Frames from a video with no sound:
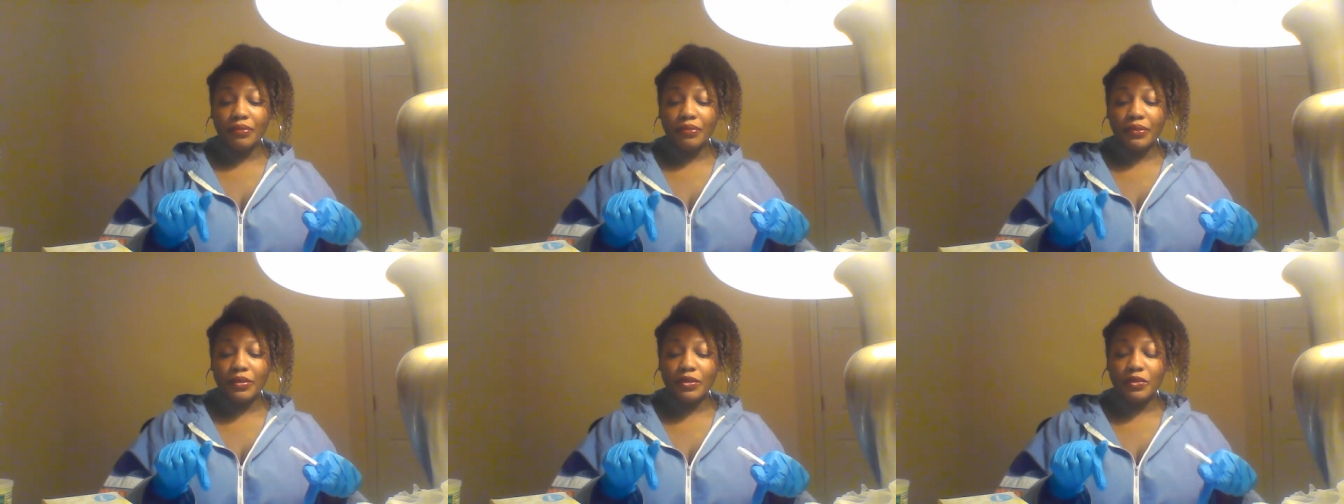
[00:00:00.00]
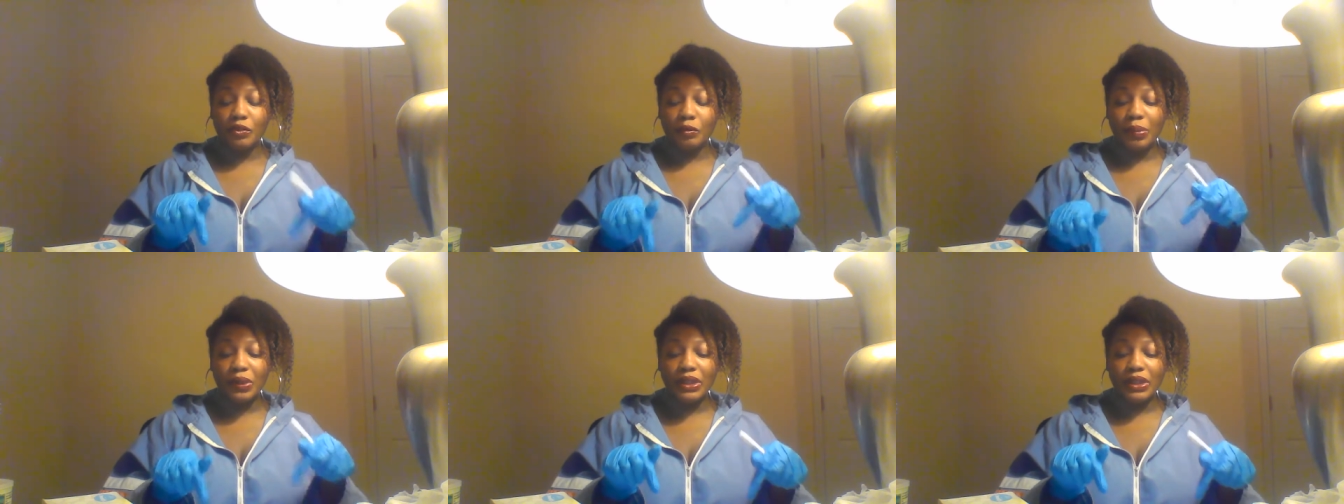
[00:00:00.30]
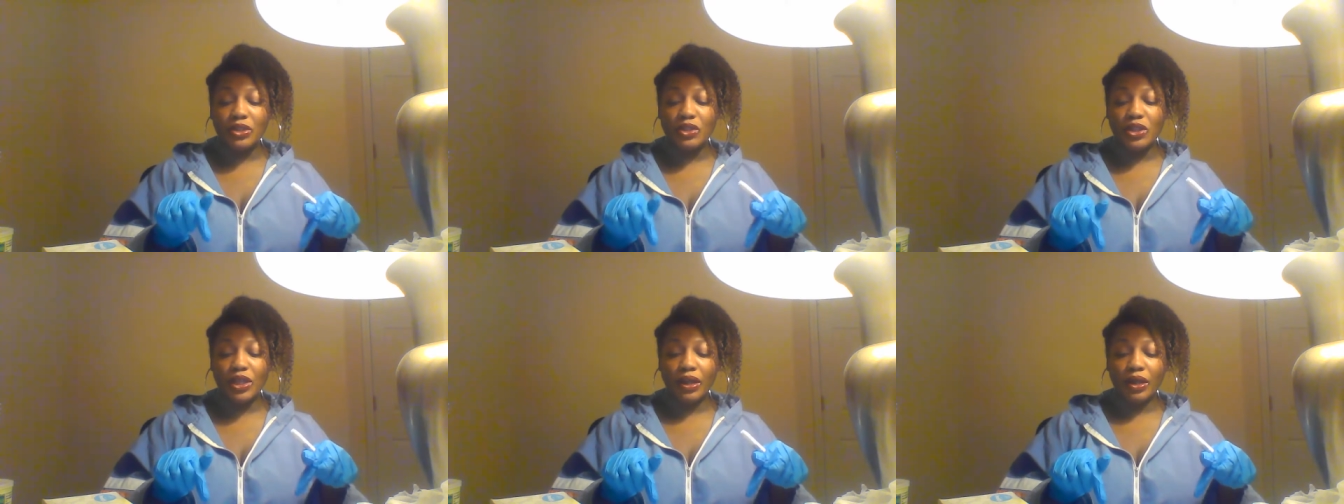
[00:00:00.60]
so
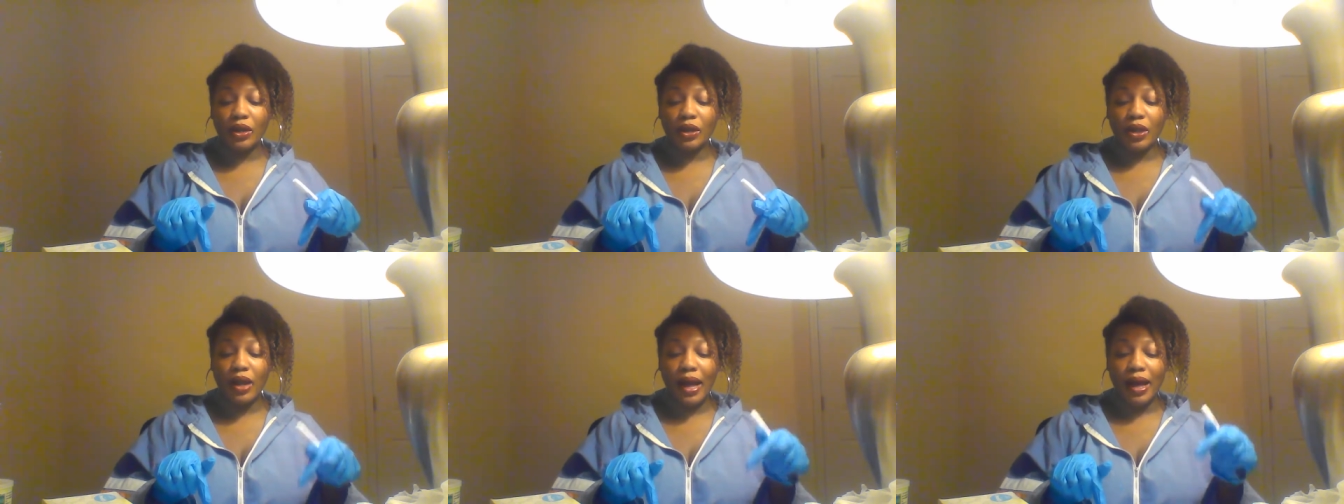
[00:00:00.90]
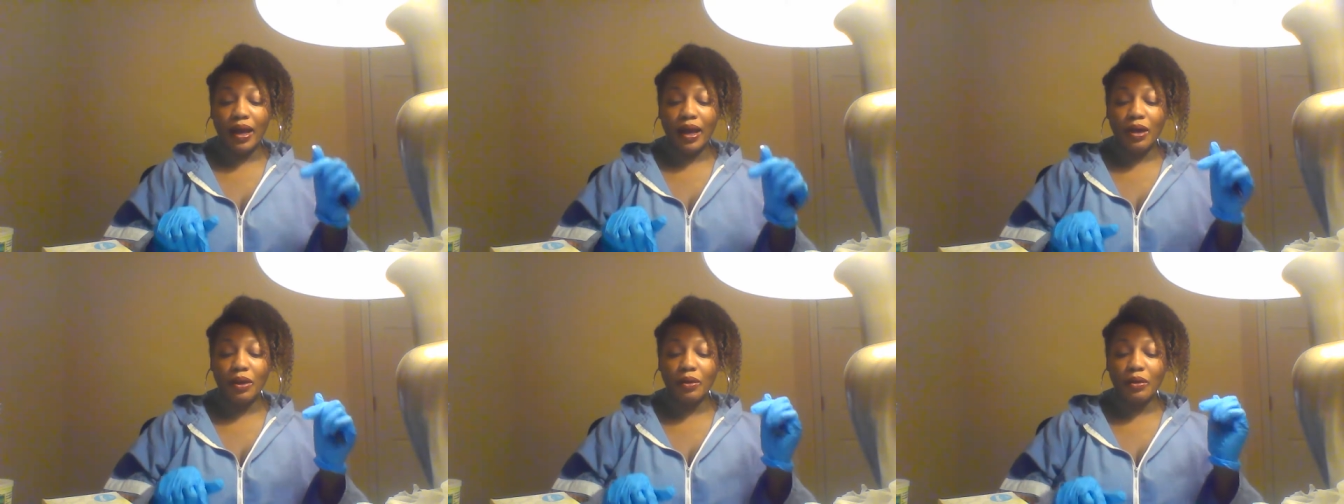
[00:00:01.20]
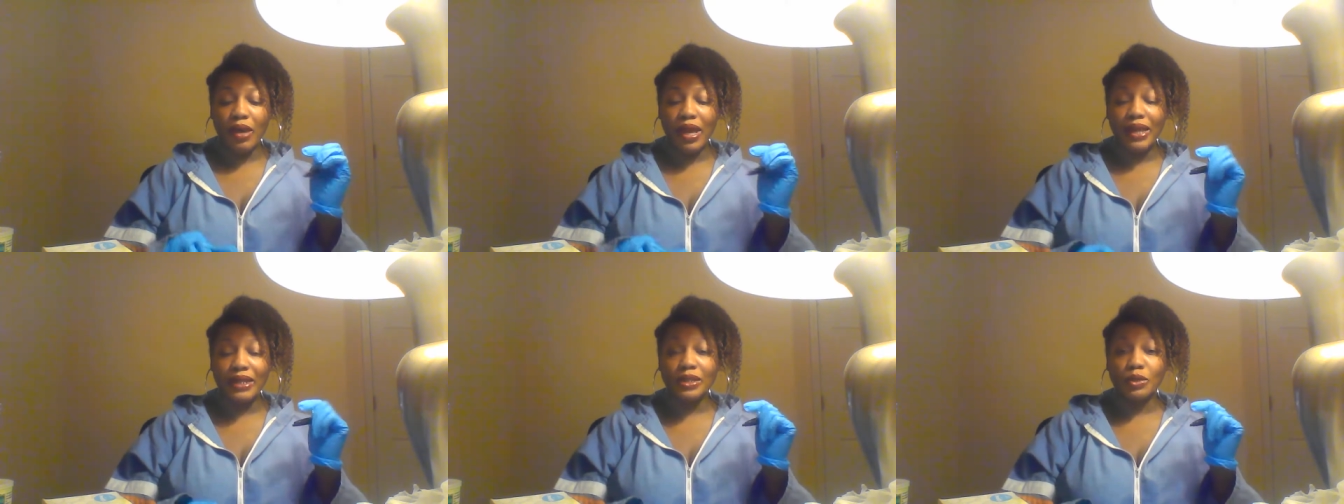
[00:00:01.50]
please check her out
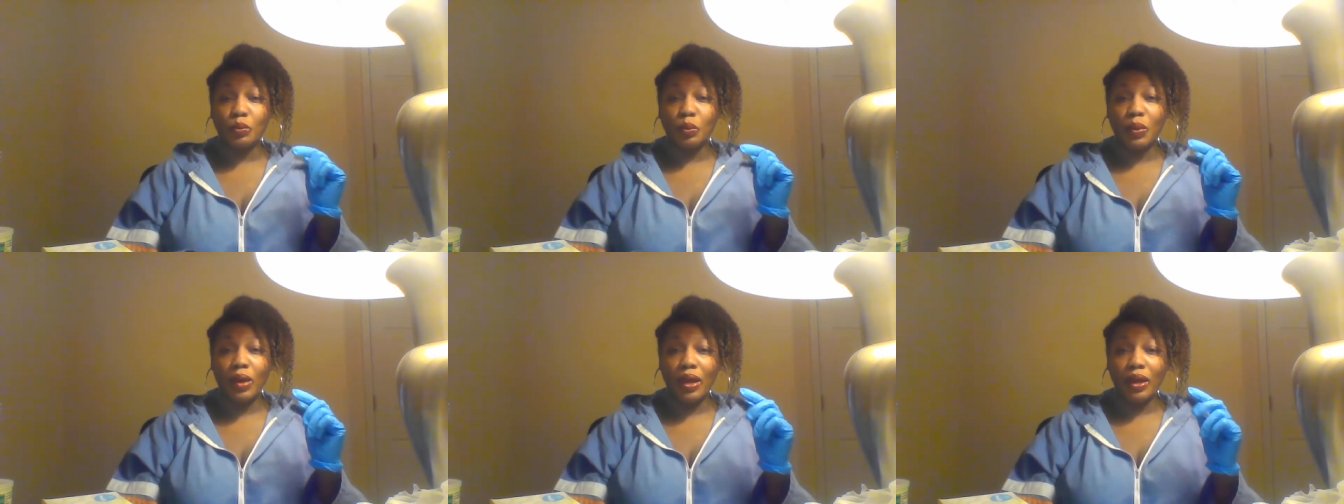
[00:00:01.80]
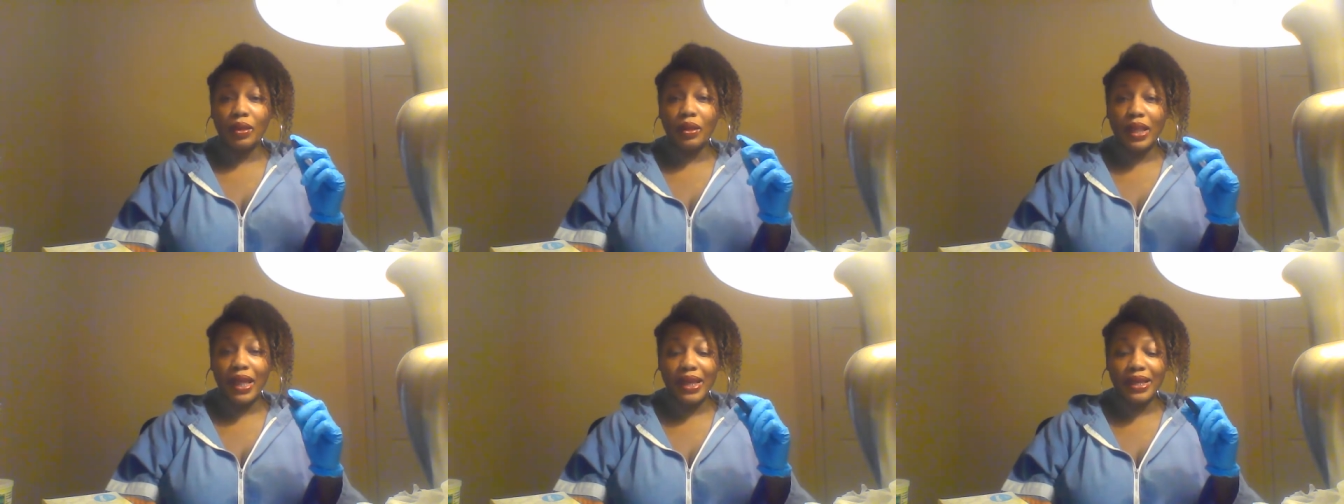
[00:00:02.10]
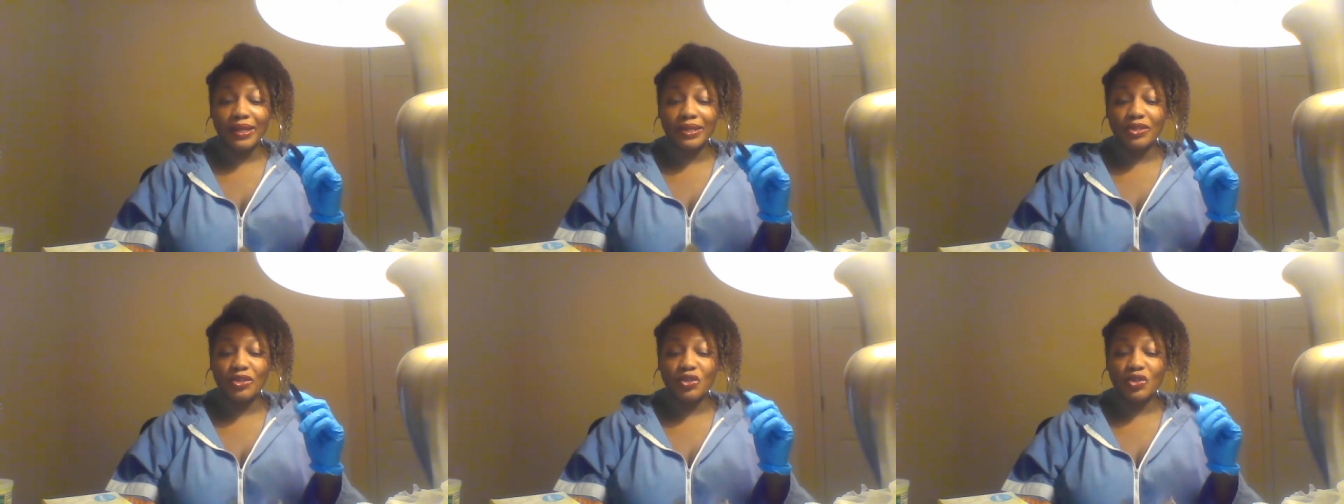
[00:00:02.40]
as well
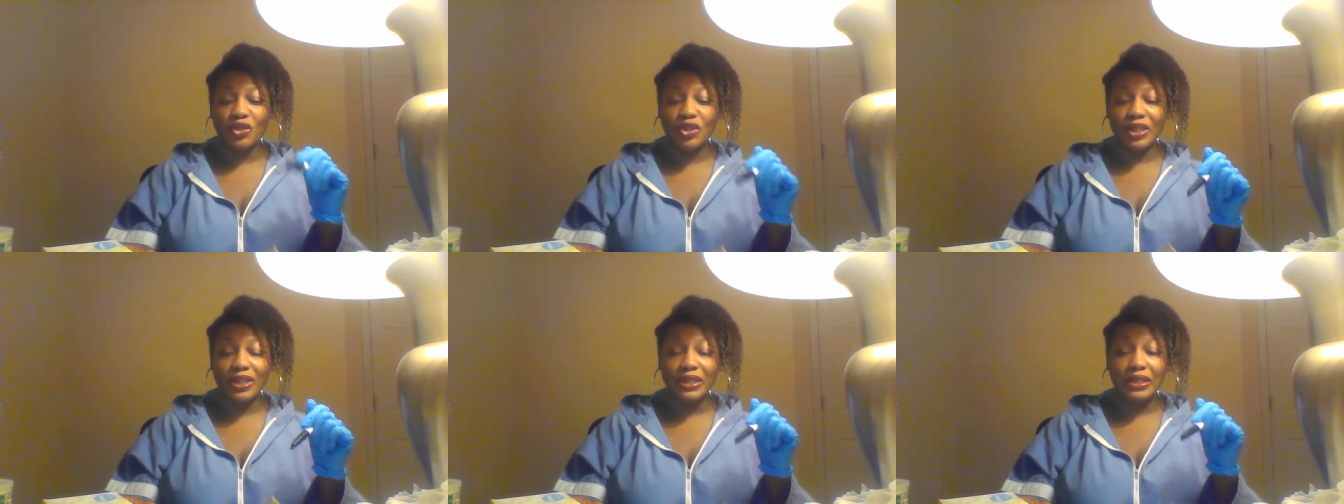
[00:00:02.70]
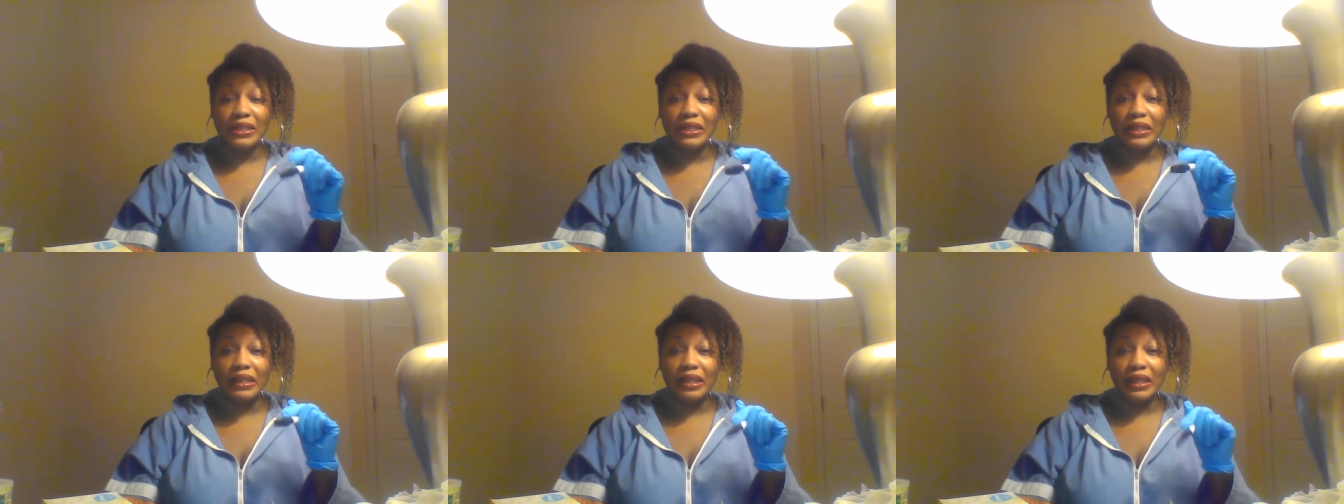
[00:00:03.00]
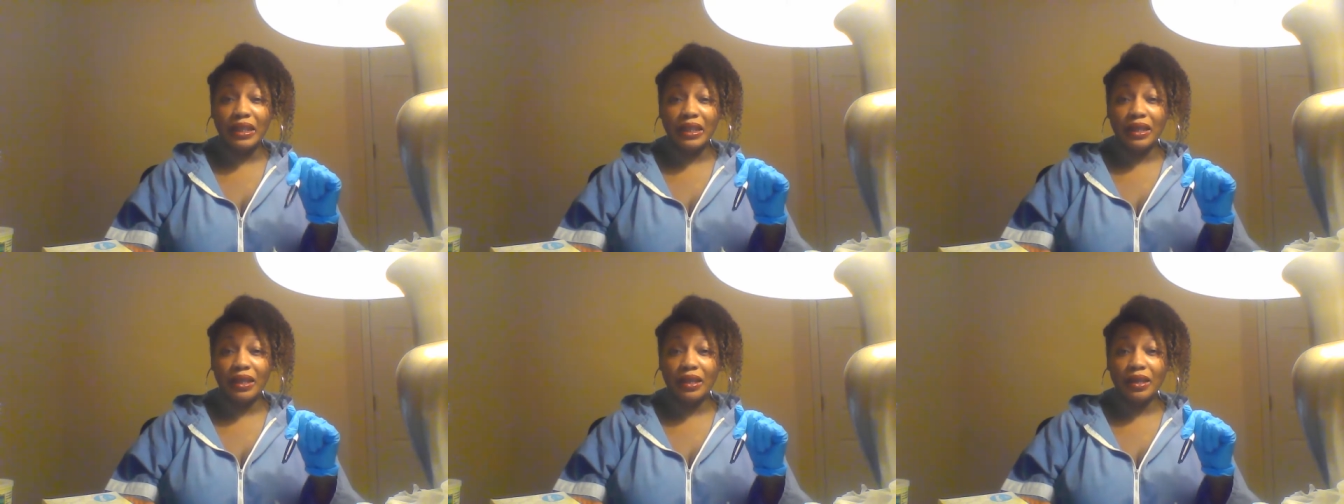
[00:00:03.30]
as Just
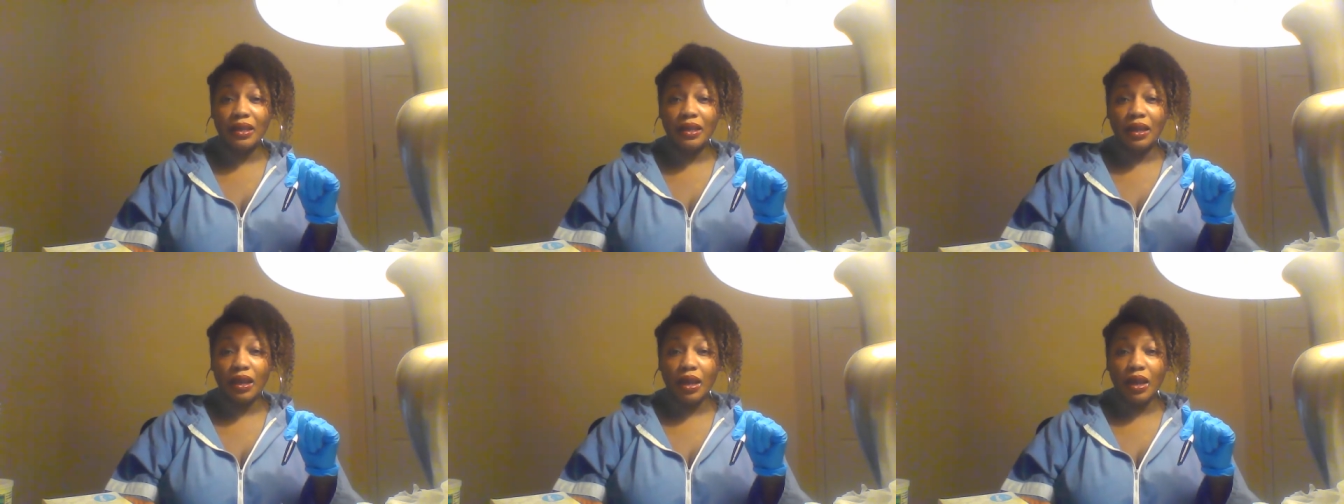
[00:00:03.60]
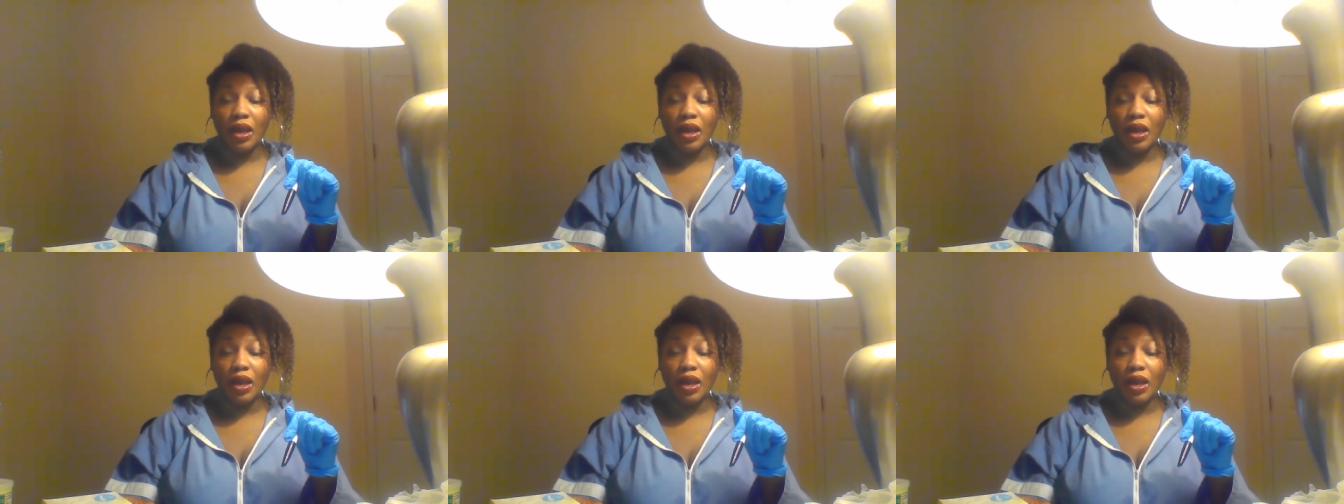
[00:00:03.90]
Key,